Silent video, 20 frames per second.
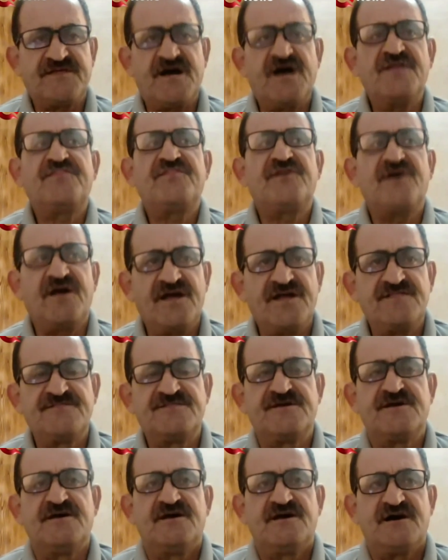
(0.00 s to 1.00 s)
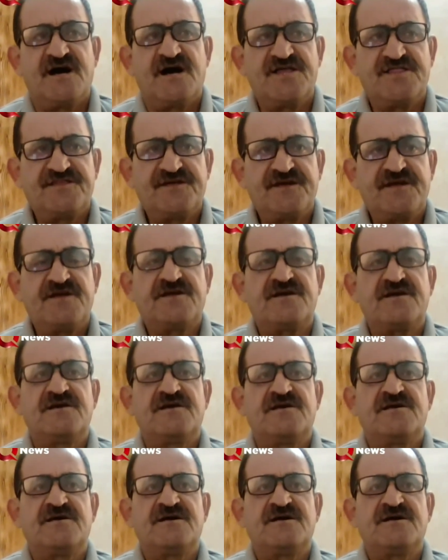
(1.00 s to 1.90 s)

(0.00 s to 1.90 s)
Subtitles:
But at the end, I think